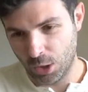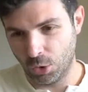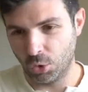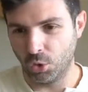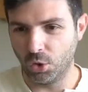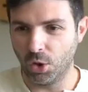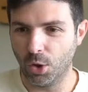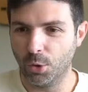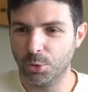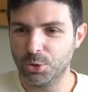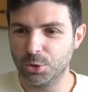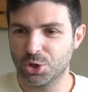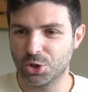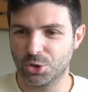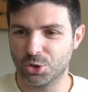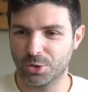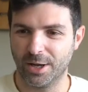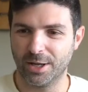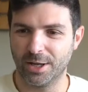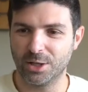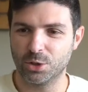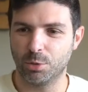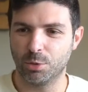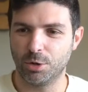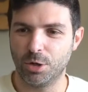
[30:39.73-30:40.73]
low
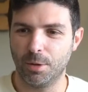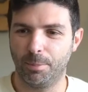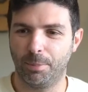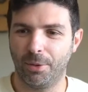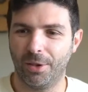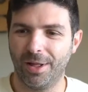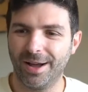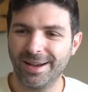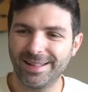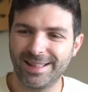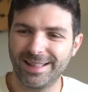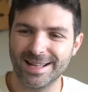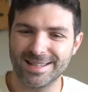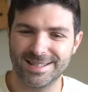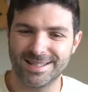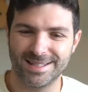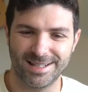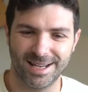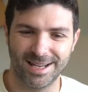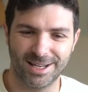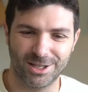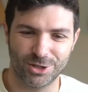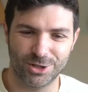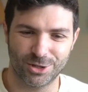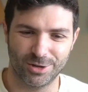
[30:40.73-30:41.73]
strings, when you pluck that
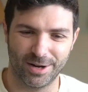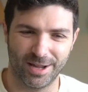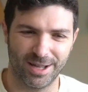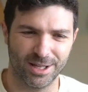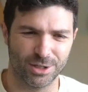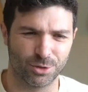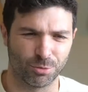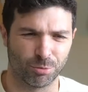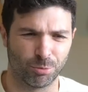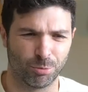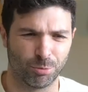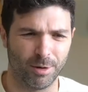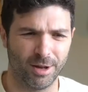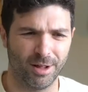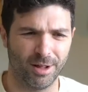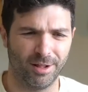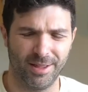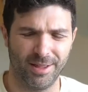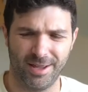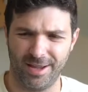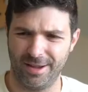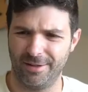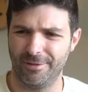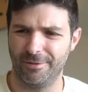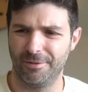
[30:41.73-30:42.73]
6th string, it's really
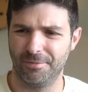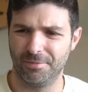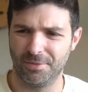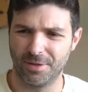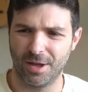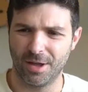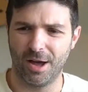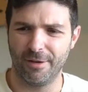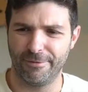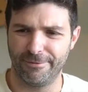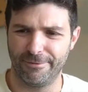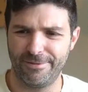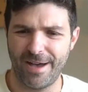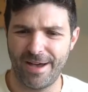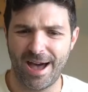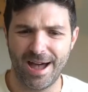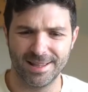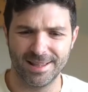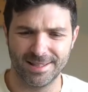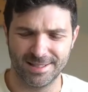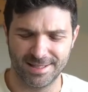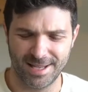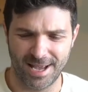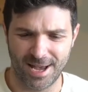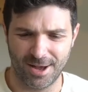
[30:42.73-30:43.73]
a fat
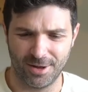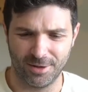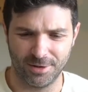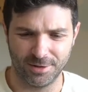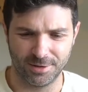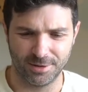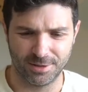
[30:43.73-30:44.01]
sound.